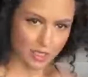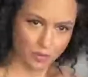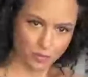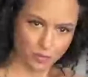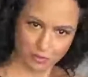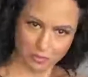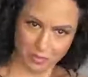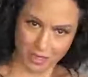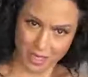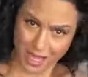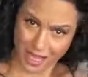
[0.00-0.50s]
it with
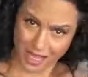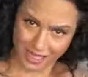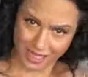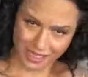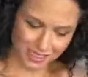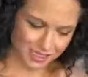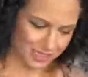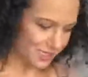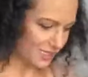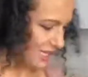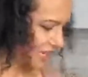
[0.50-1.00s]
my
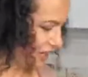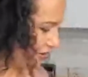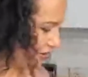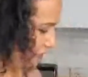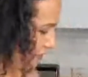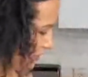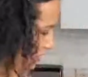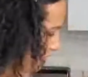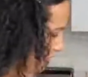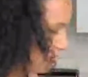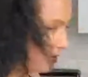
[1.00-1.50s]
hands out of
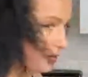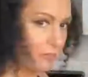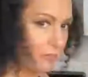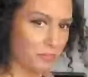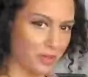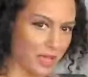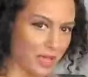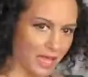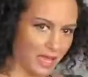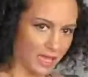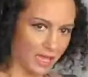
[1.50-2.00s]
the
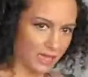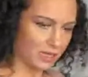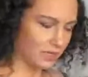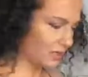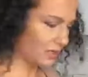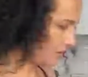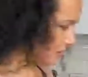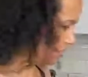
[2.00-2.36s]
bag